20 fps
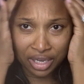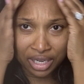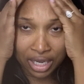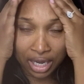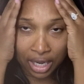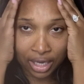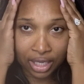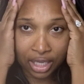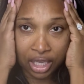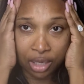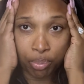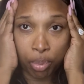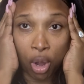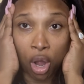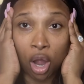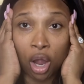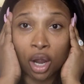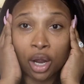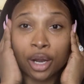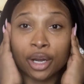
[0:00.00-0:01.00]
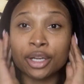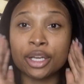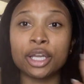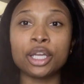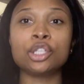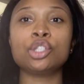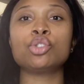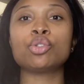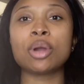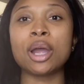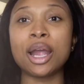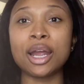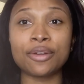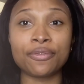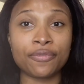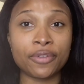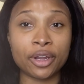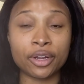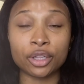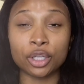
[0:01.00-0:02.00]
gunky part. It dried
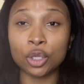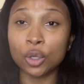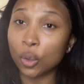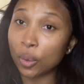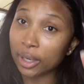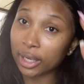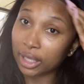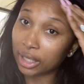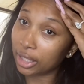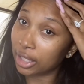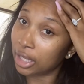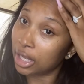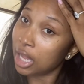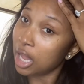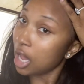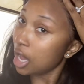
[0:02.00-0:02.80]
fairly quickly.